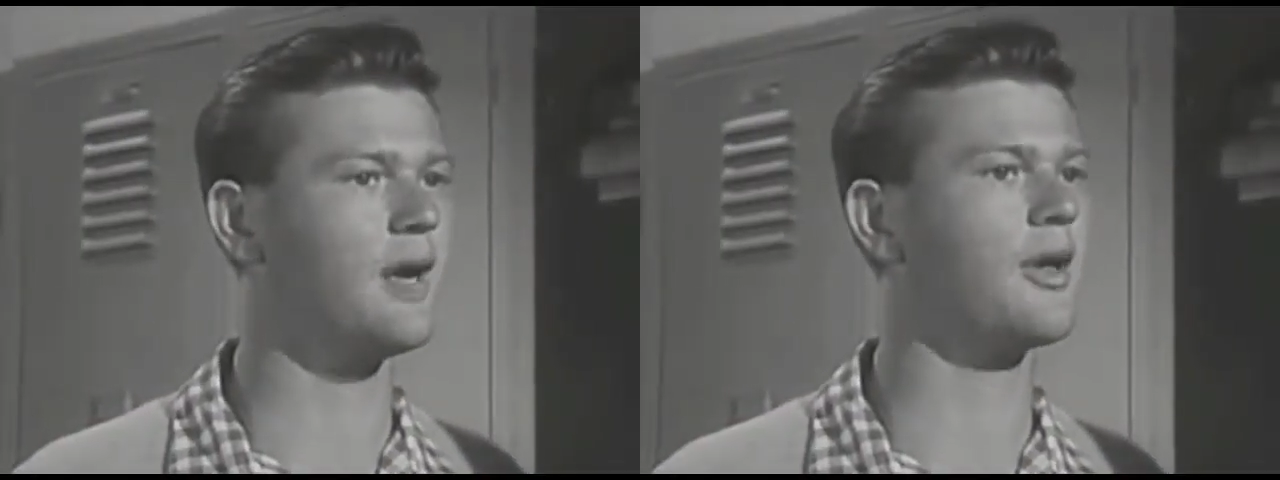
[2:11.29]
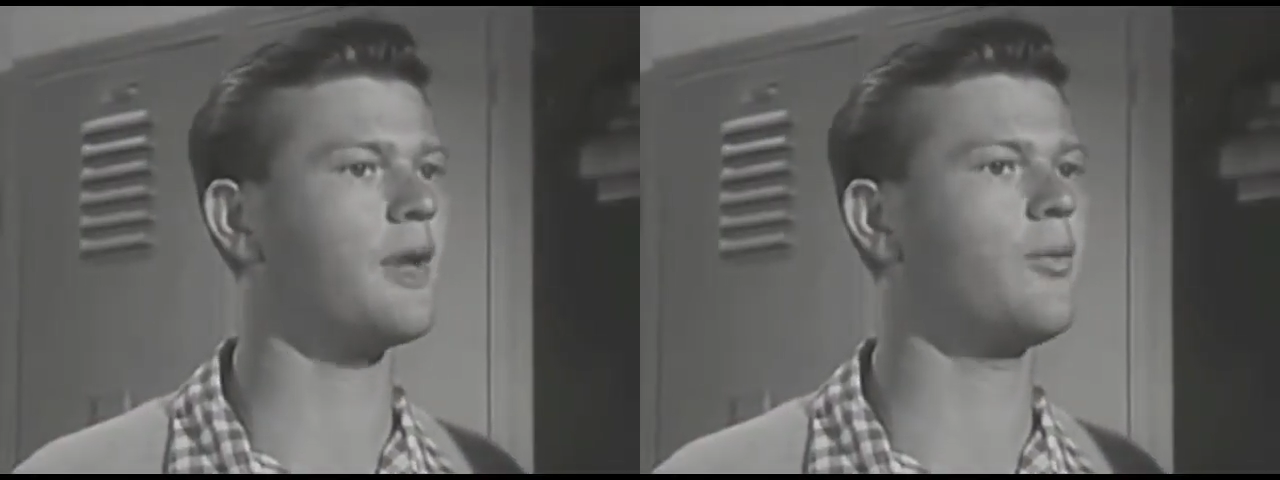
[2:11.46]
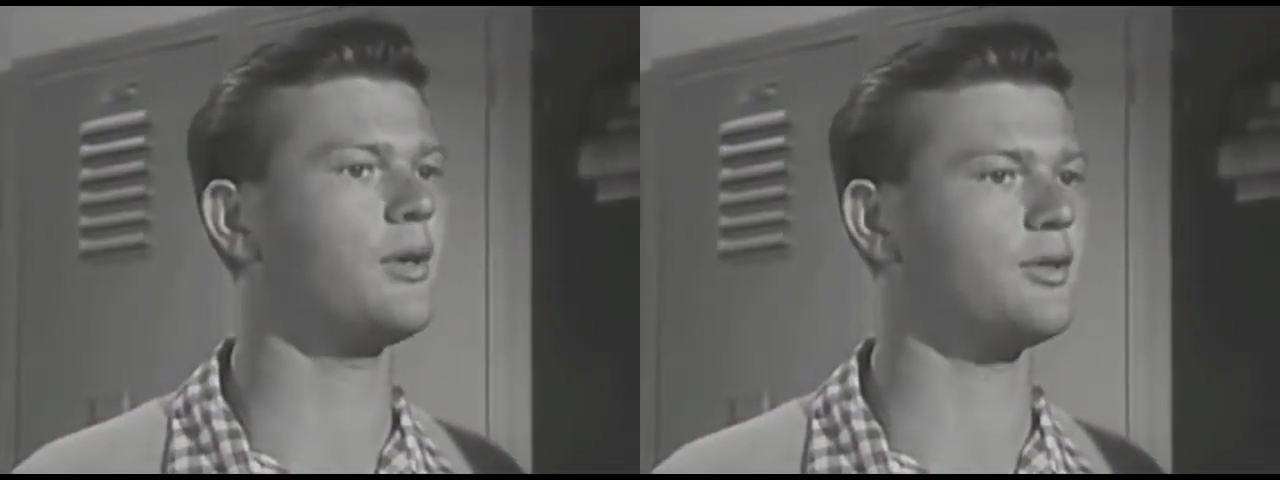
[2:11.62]
I
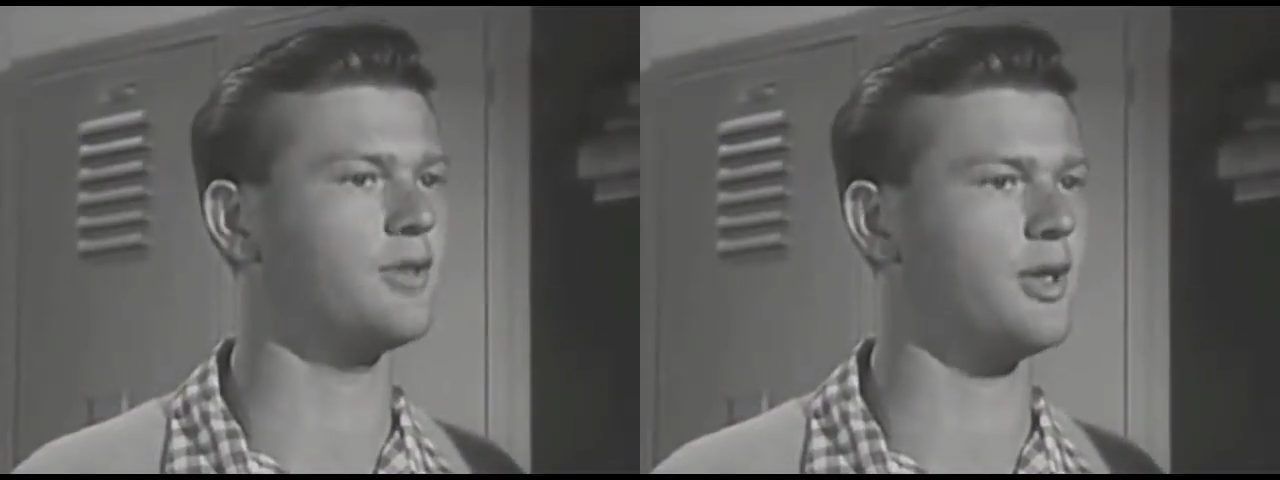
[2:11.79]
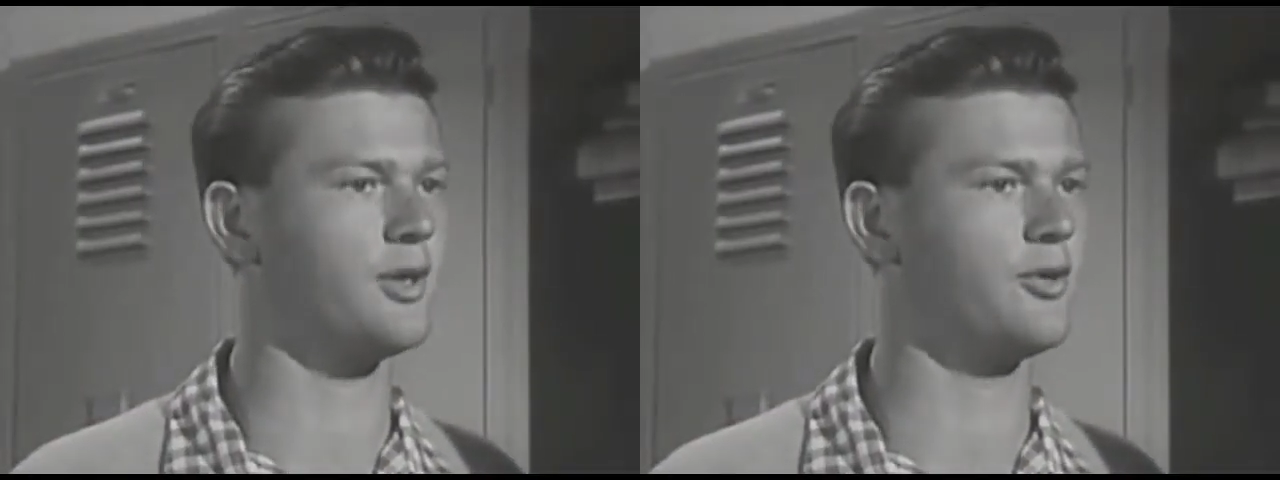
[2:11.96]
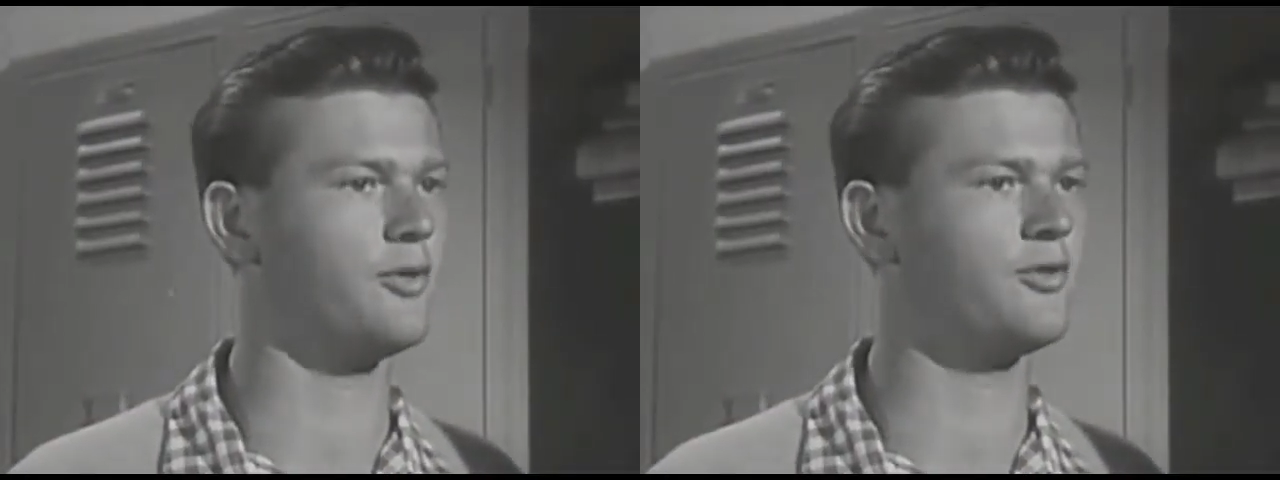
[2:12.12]
don't care what those
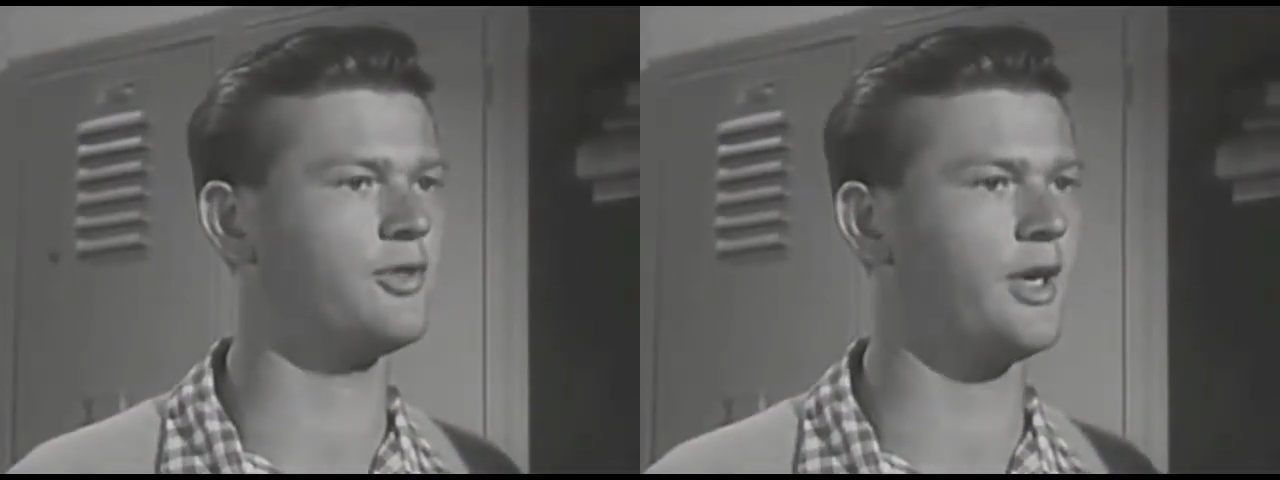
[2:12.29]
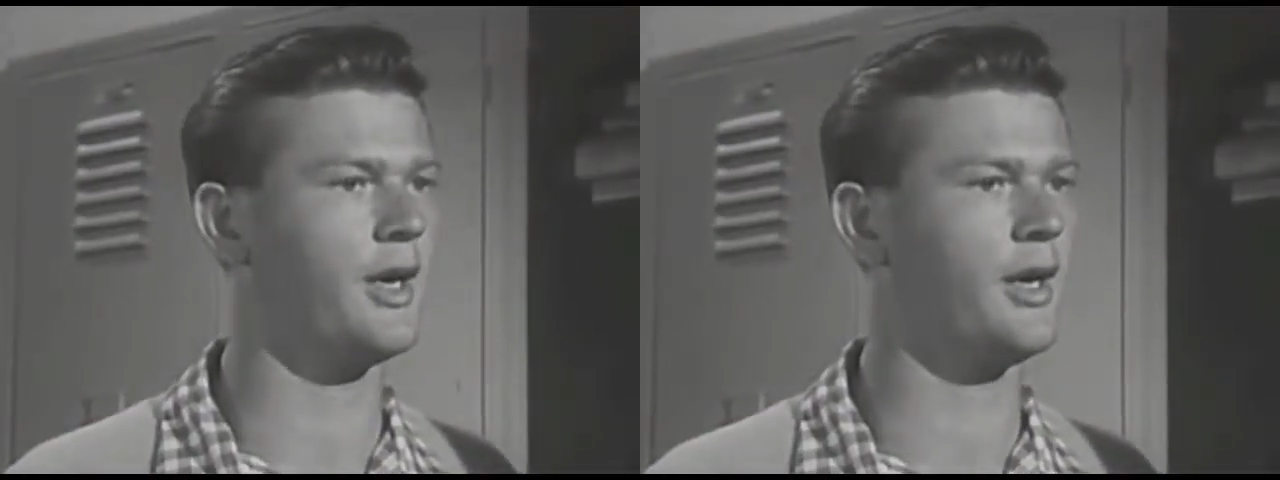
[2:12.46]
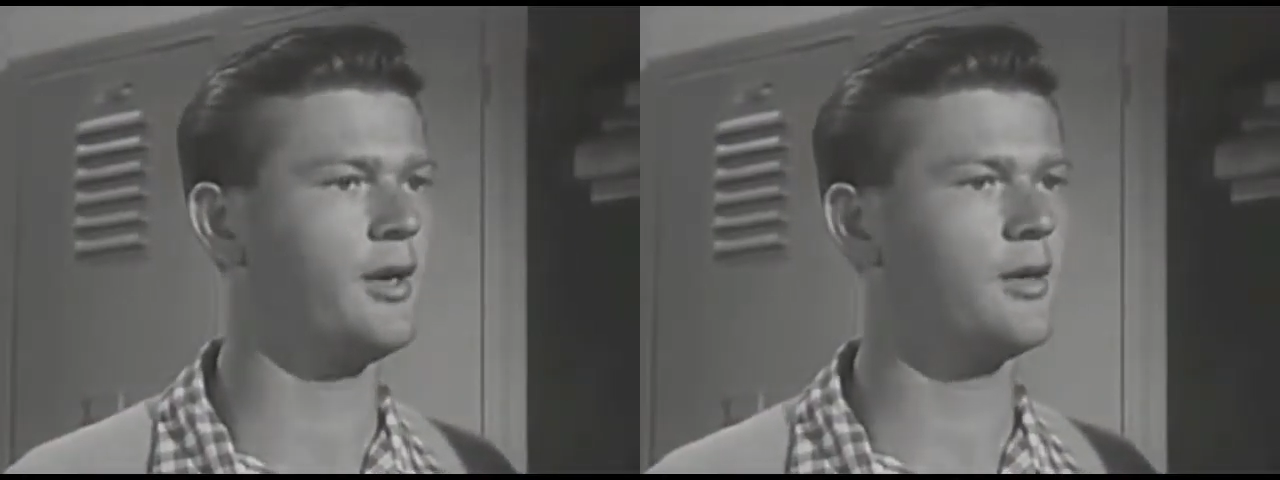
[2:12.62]
other goofs
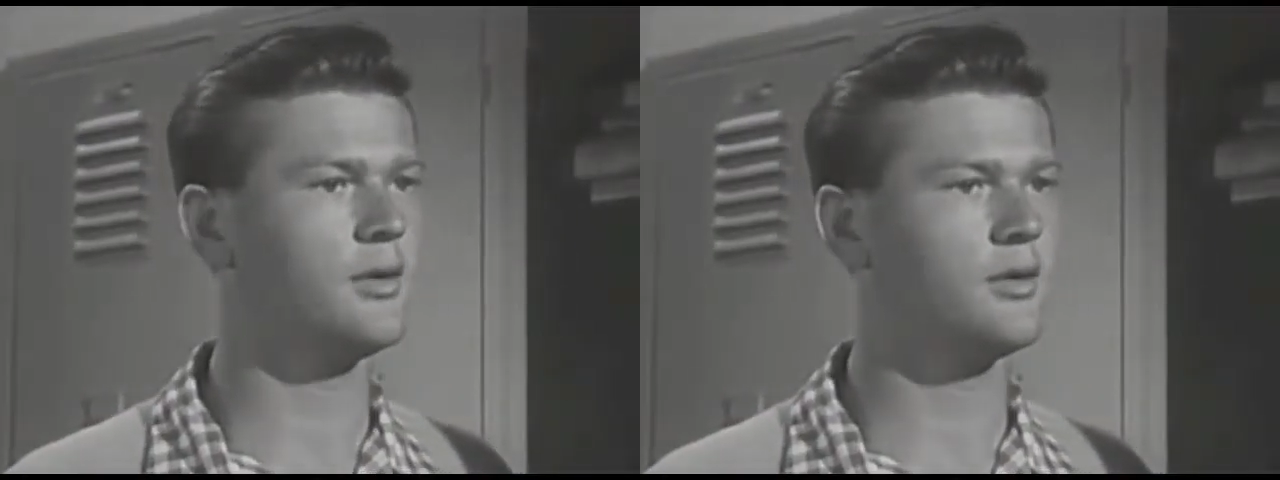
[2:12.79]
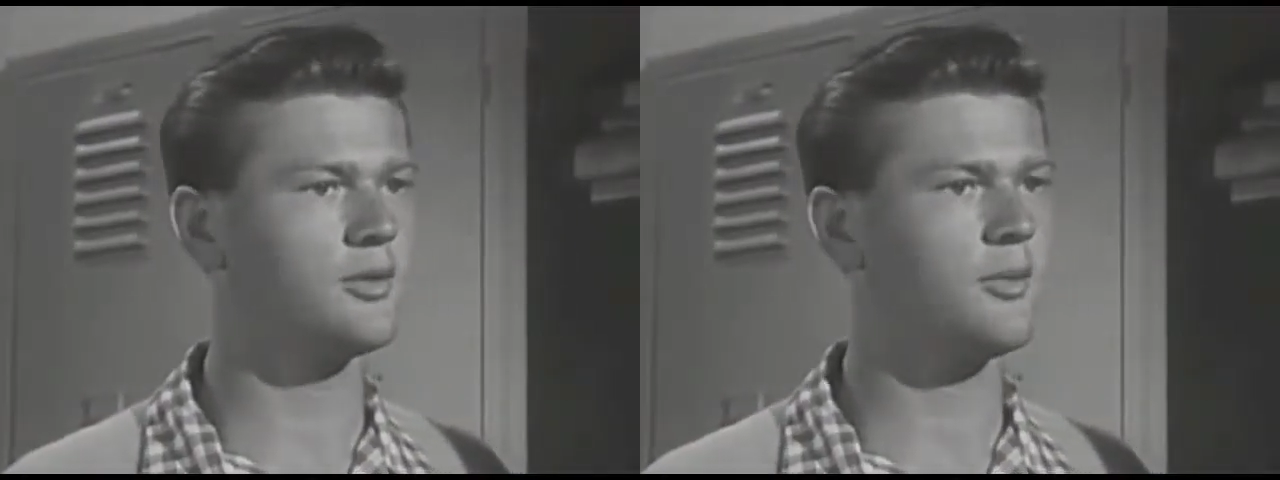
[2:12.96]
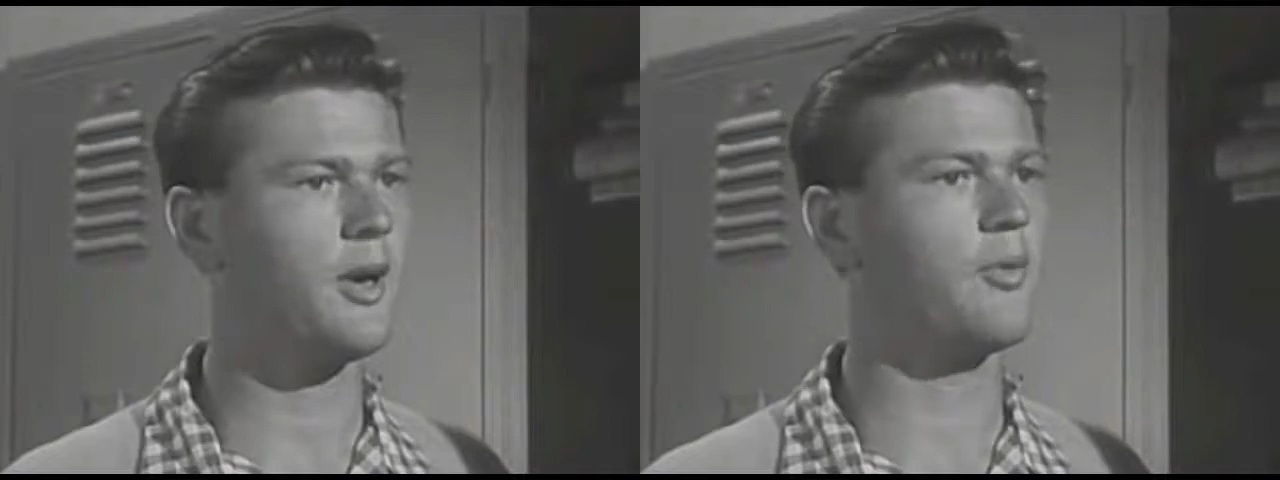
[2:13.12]
say.
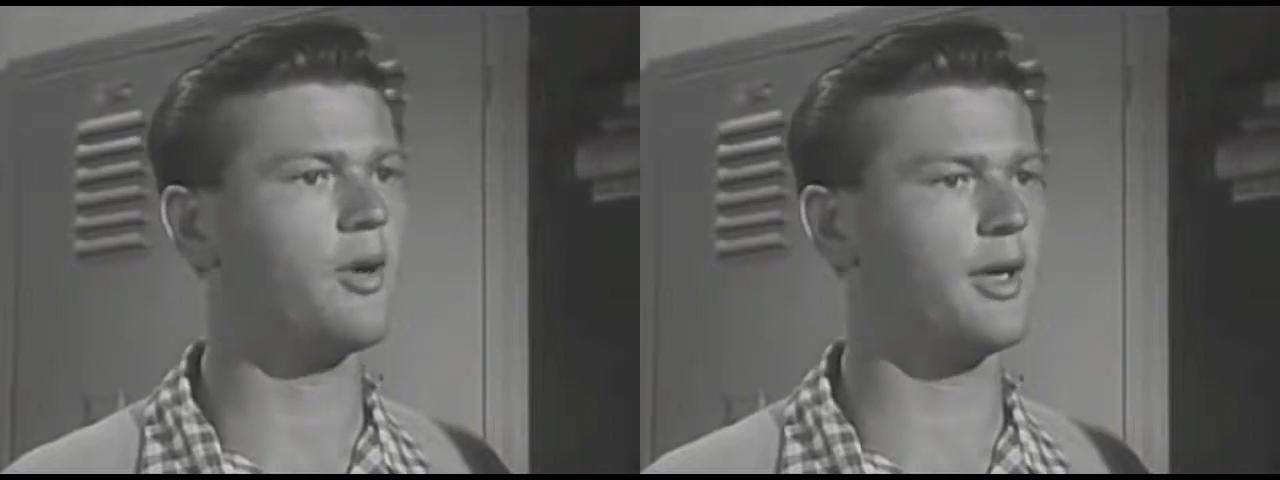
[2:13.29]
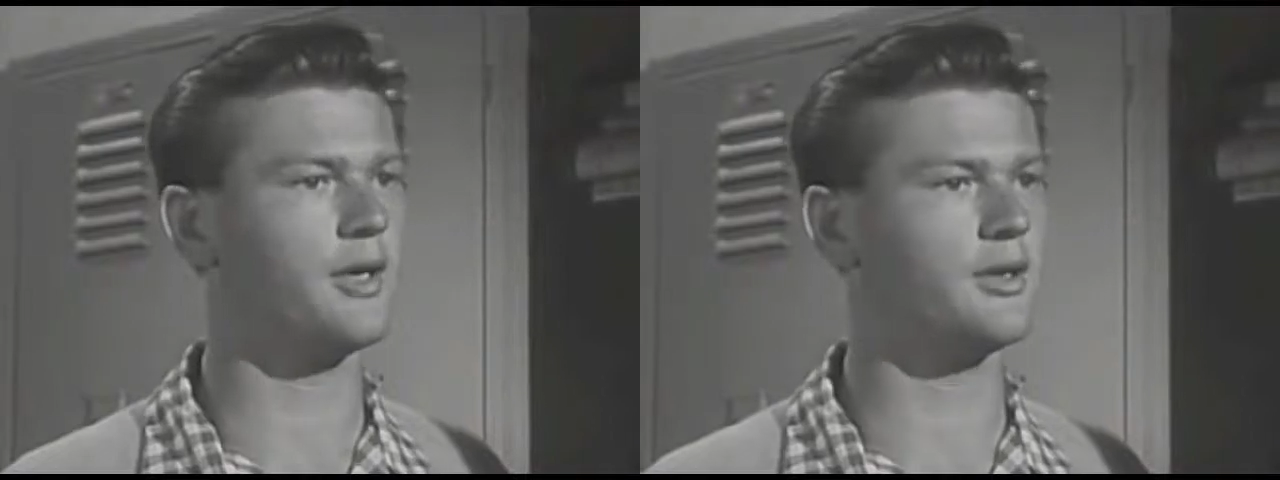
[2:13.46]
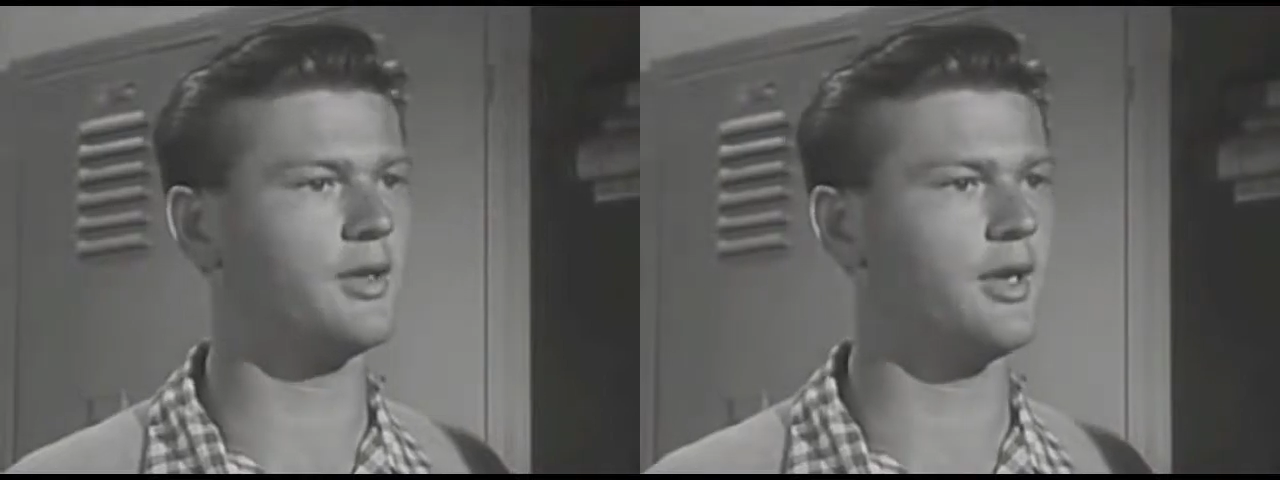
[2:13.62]
My word
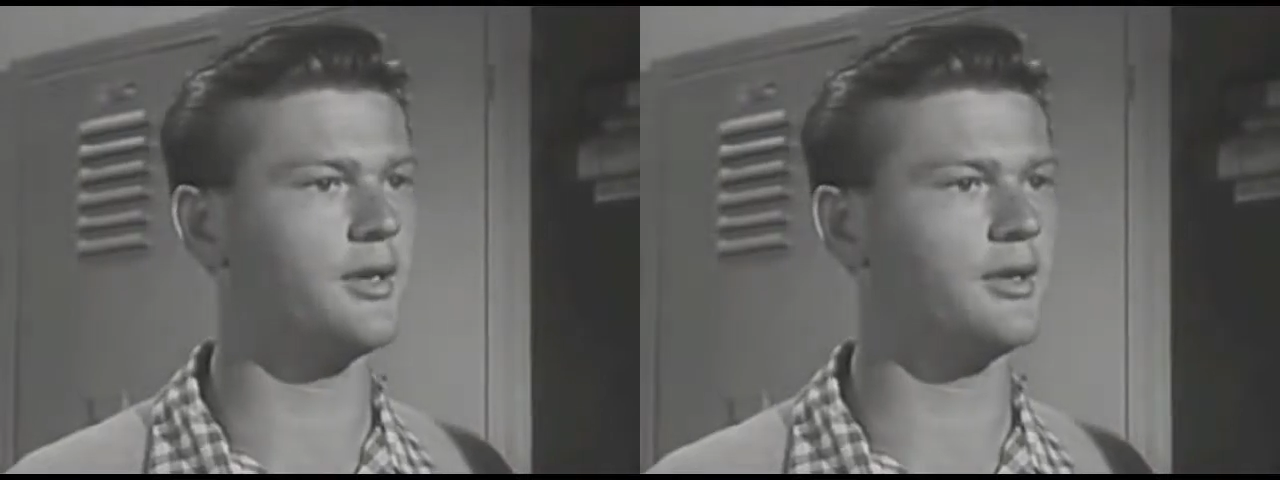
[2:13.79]
against